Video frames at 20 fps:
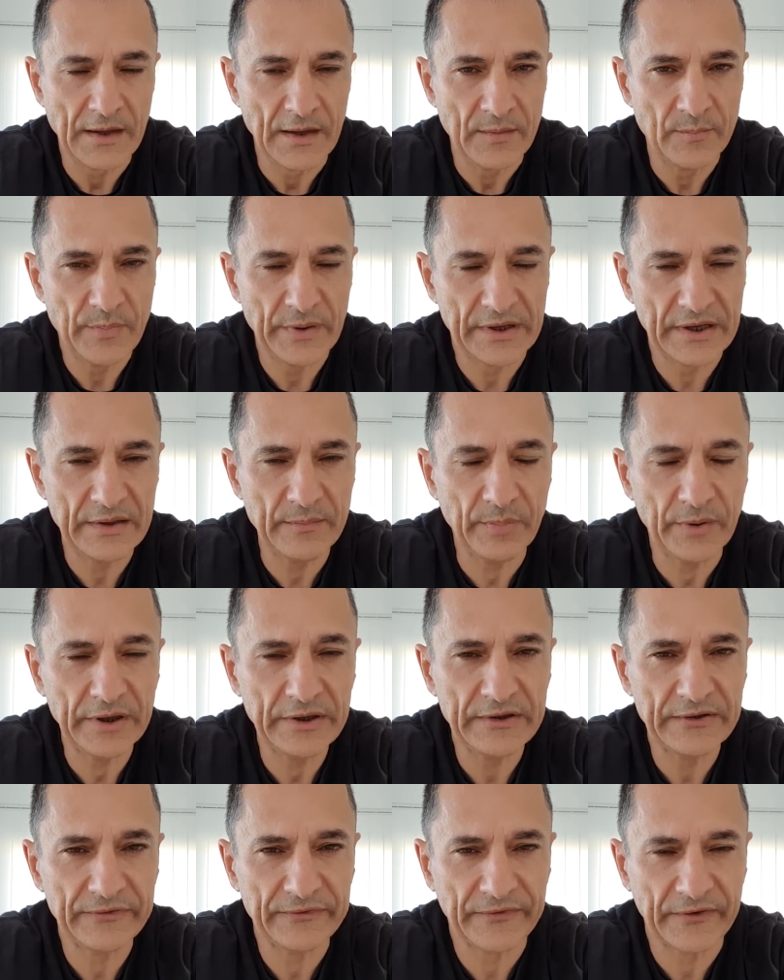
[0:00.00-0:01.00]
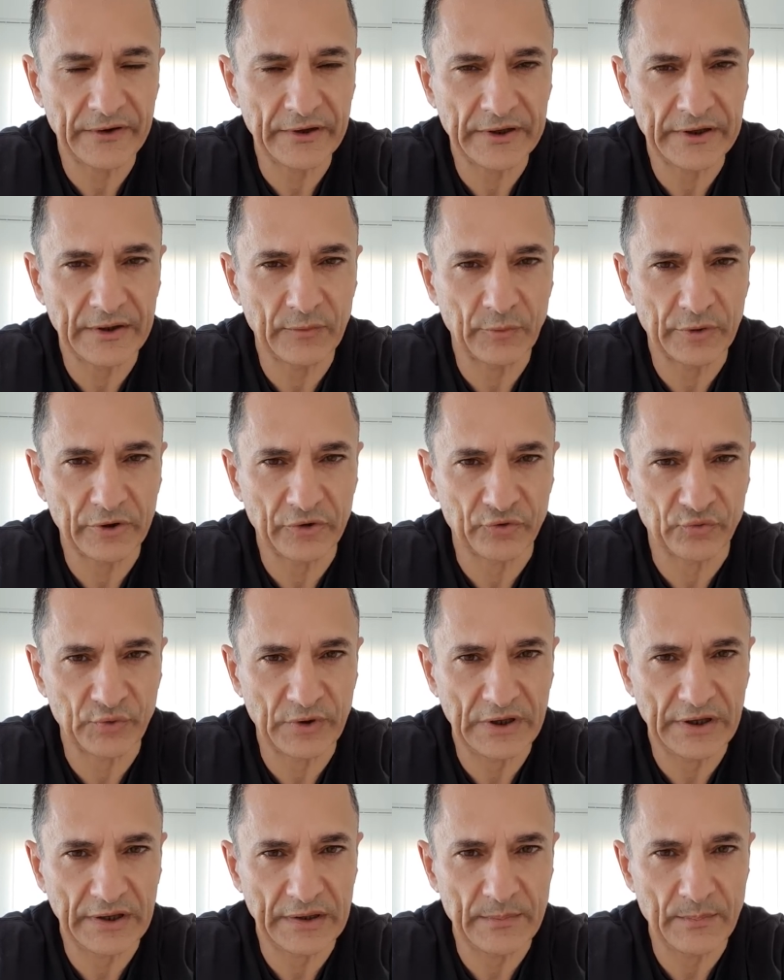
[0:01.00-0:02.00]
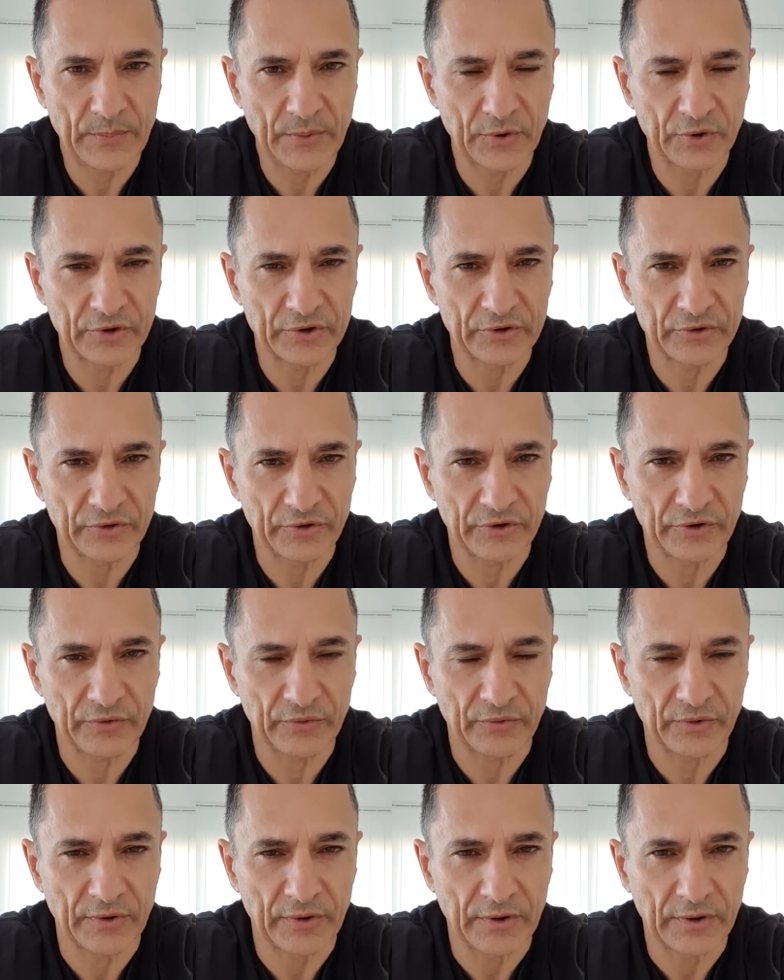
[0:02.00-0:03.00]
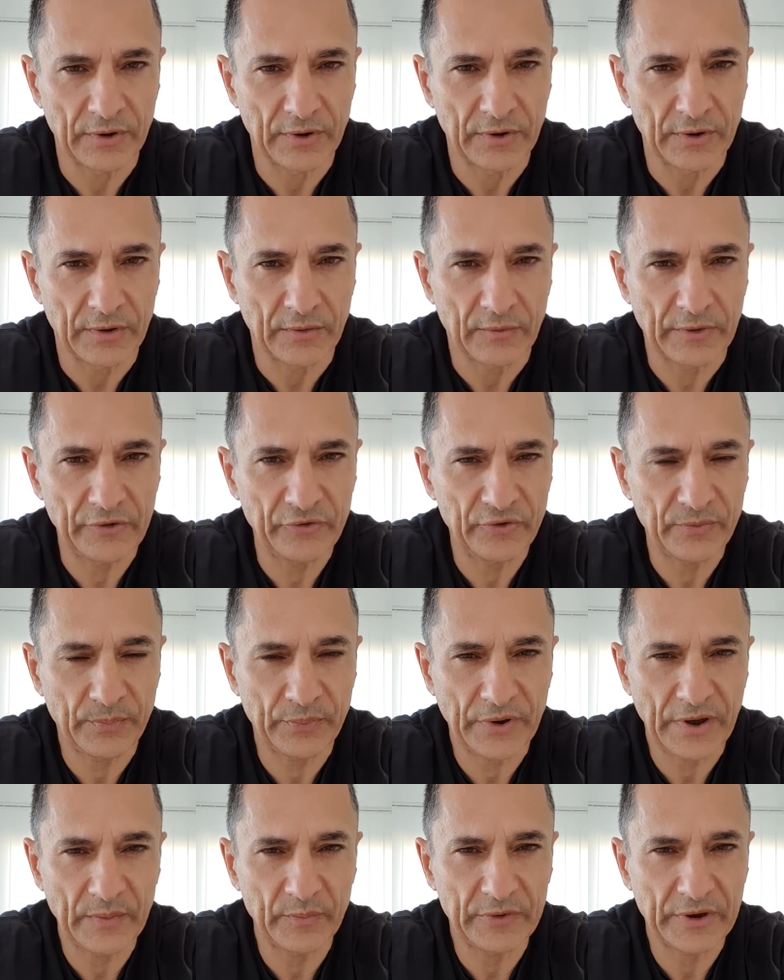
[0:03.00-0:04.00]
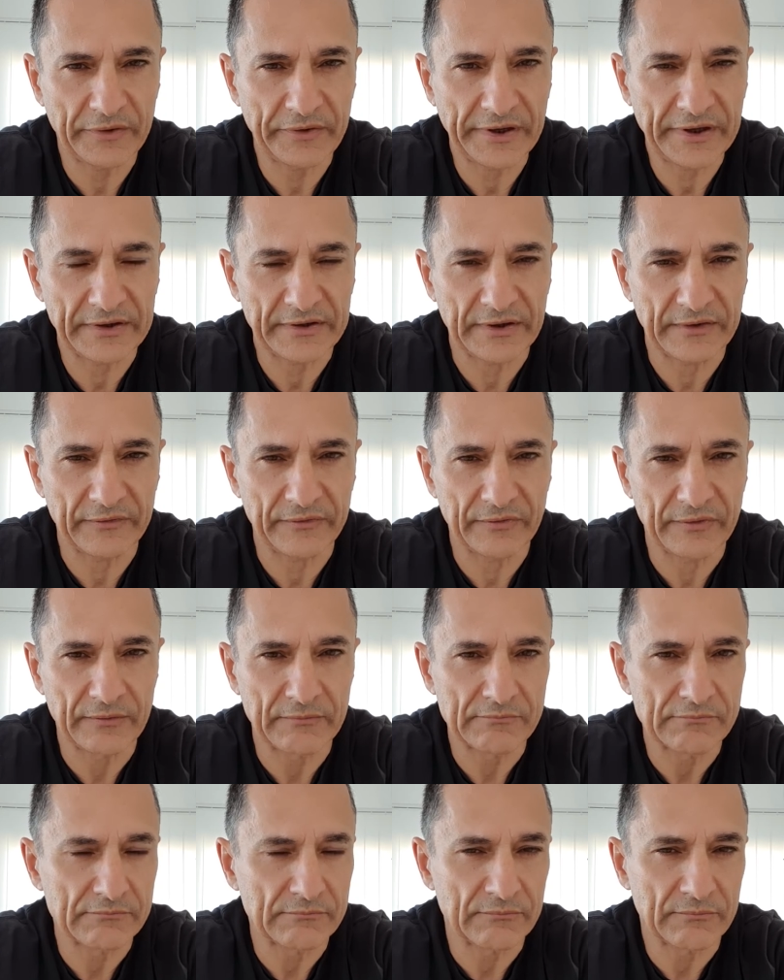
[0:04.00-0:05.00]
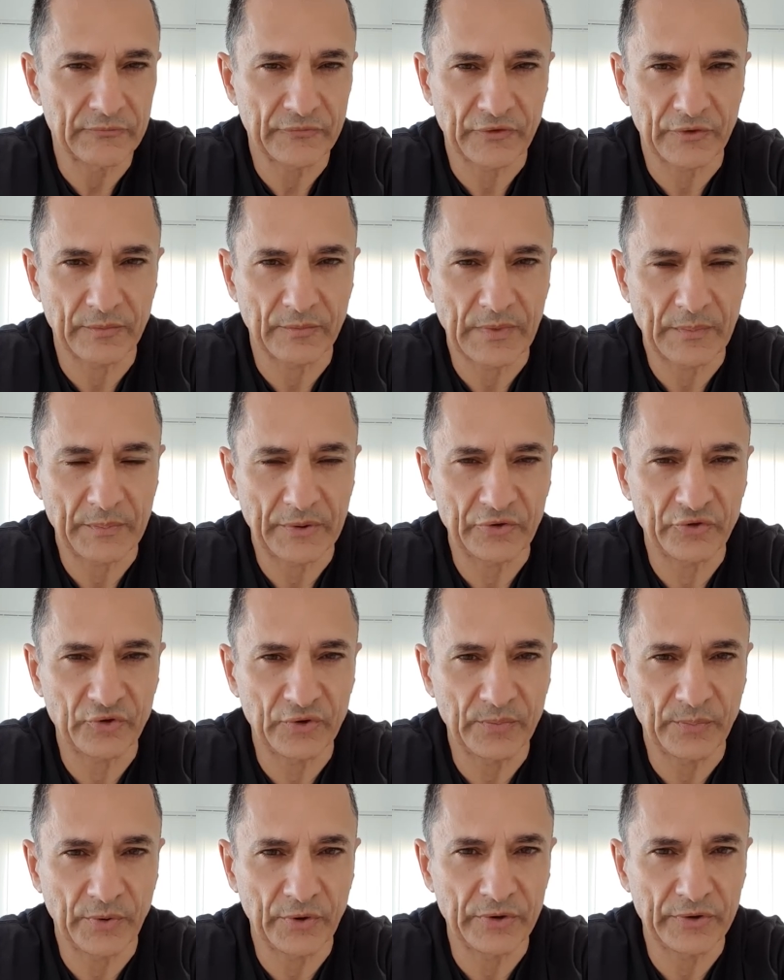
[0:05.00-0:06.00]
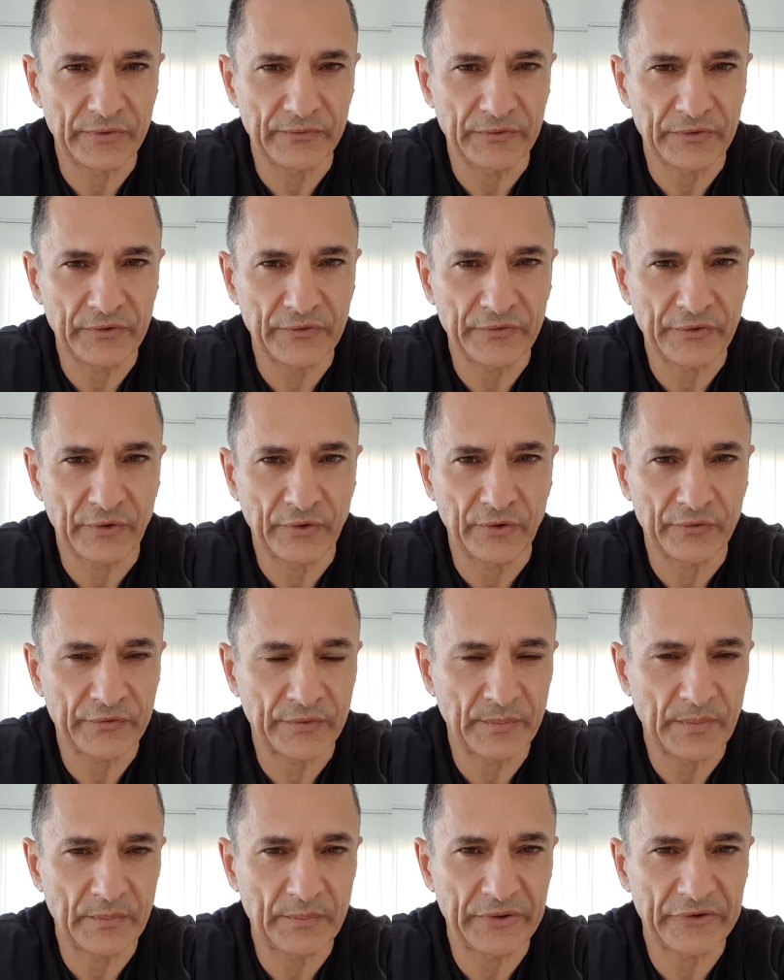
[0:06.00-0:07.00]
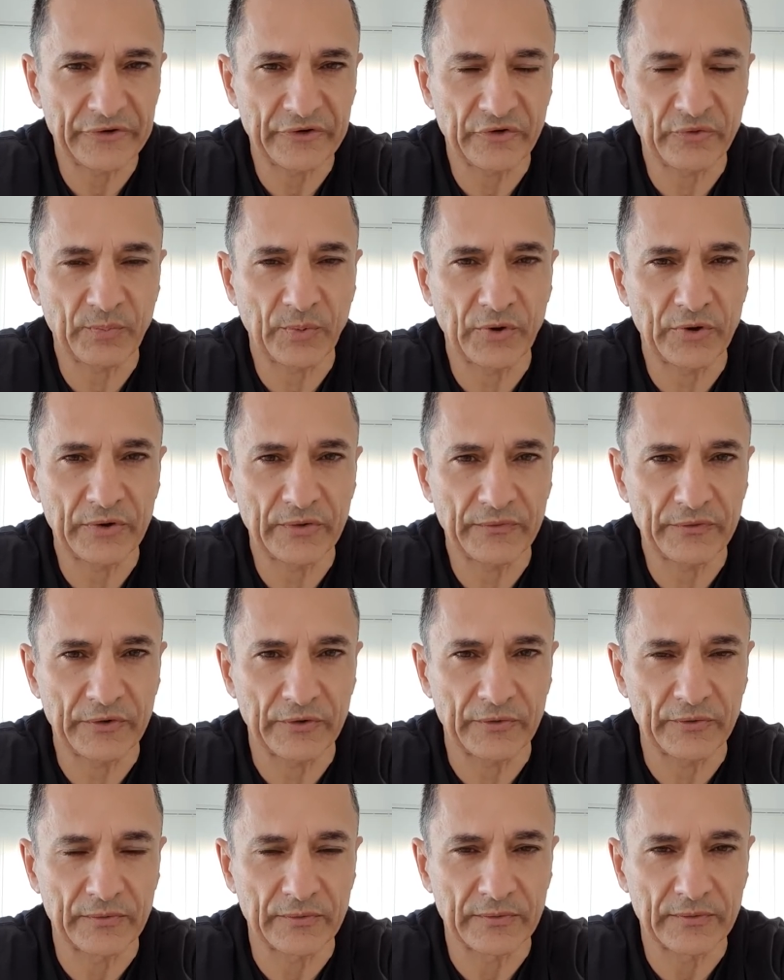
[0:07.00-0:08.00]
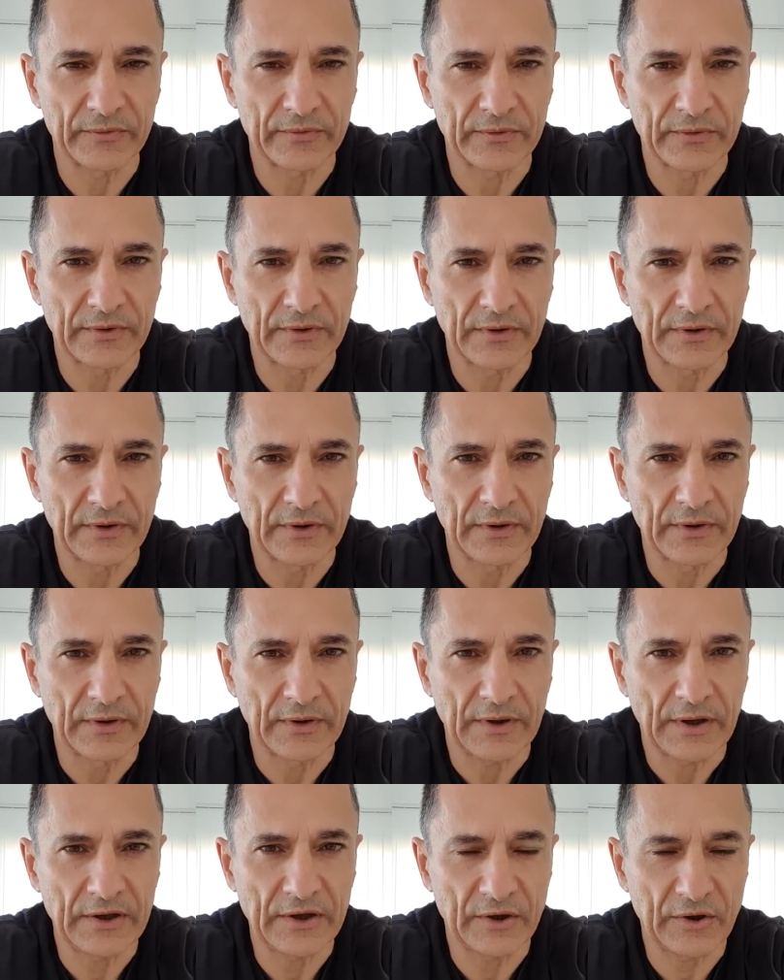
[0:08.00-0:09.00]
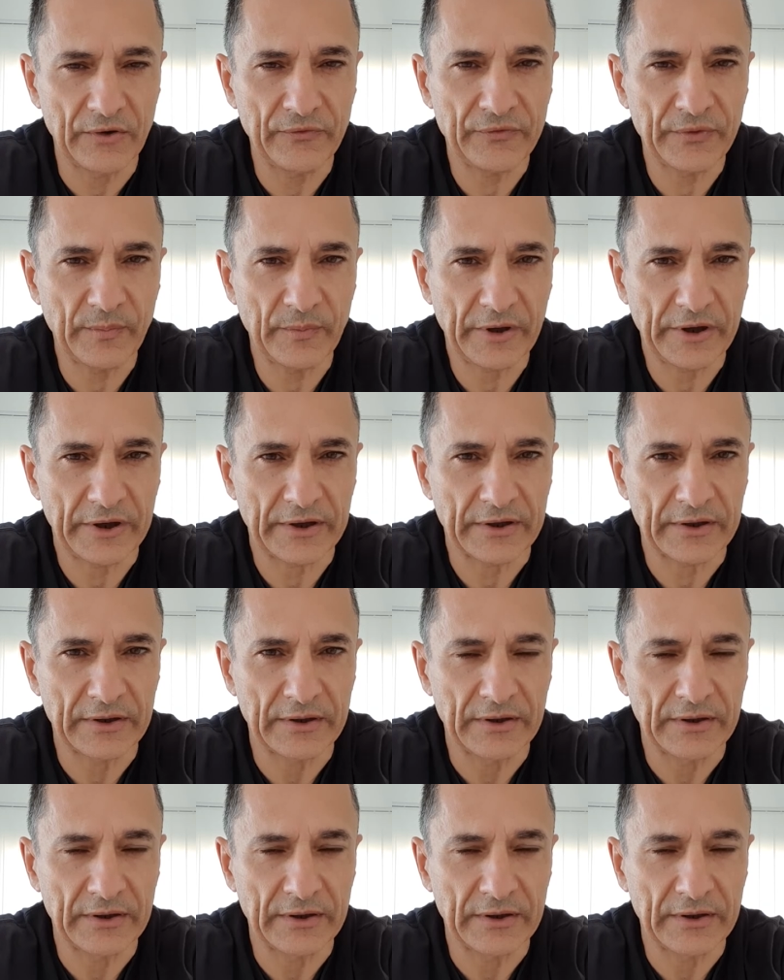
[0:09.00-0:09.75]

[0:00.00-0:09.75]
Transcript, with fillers: Begin by defining what is really important to you. What is your prime directive from a personal point of view or from a business point of view? And you go from there.